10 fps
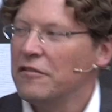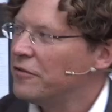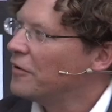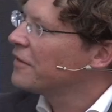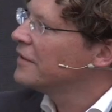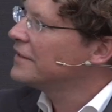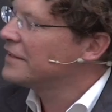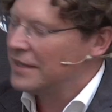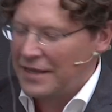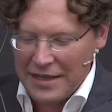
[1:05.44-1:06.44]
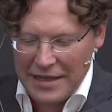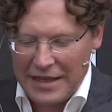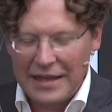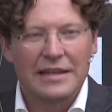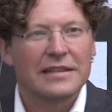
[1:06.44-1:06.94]
for this.
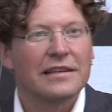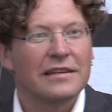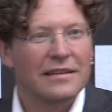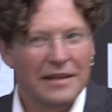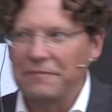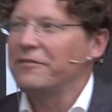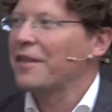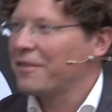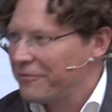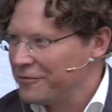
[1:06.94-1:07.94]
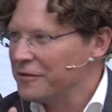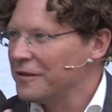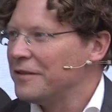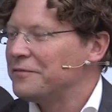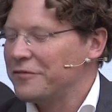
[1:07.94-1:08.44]
And uh, I'm
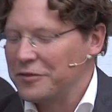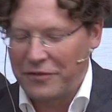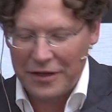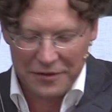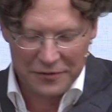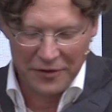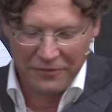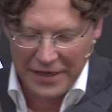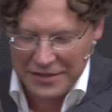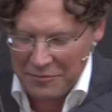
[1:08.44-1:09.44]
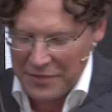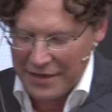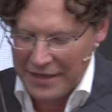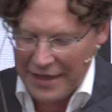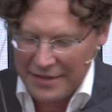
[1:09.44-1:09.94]
thankful to VELUX for inviting me
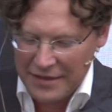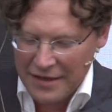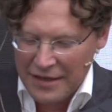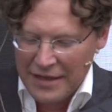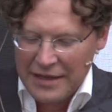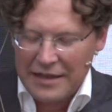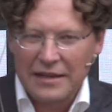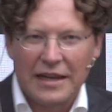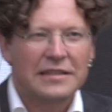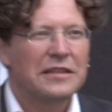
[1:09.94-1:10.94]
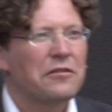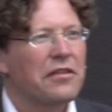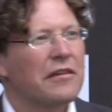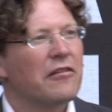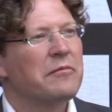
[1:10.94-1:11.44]
again. Uh, I tend to
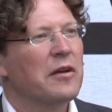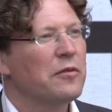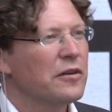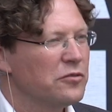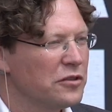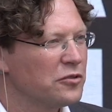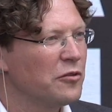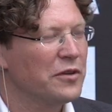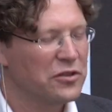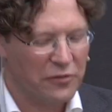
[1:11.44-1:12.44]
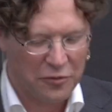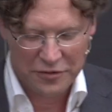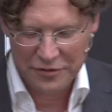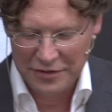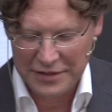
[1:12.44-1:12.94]
think of my work not so much
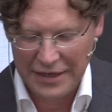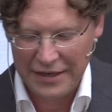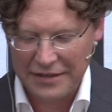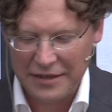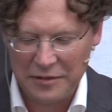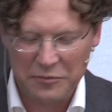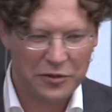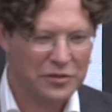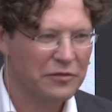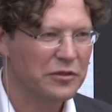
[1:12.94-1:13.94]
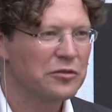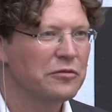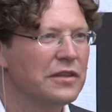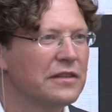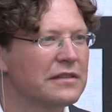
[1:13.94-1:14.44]
focused on daylight anymore, so every two
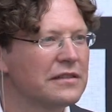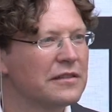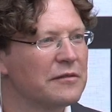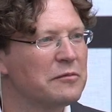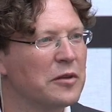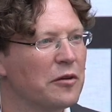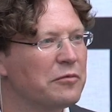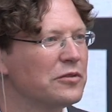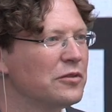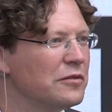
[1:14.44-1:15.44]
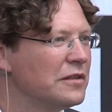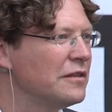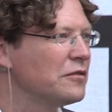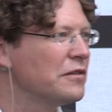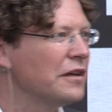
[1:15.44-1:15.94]
years this gives me an
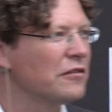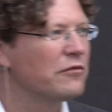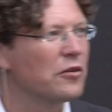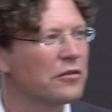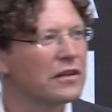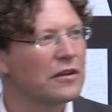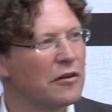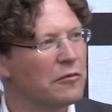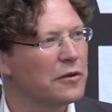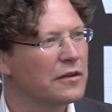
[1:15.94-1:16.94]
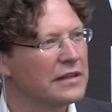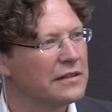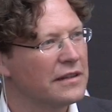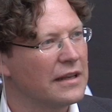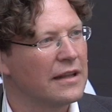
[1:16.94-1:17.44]
opportunity to kind of look at our work
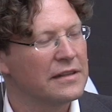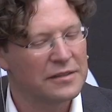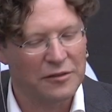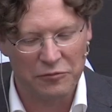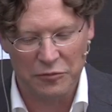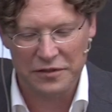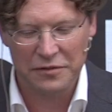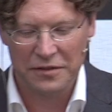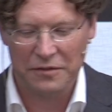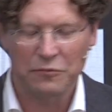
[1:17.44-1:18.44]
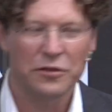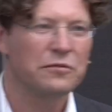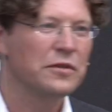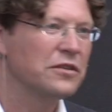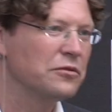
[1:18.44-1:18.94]
under the lens of what, what
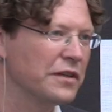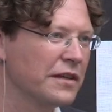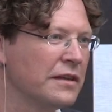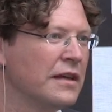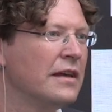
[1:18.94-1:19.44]
we're doing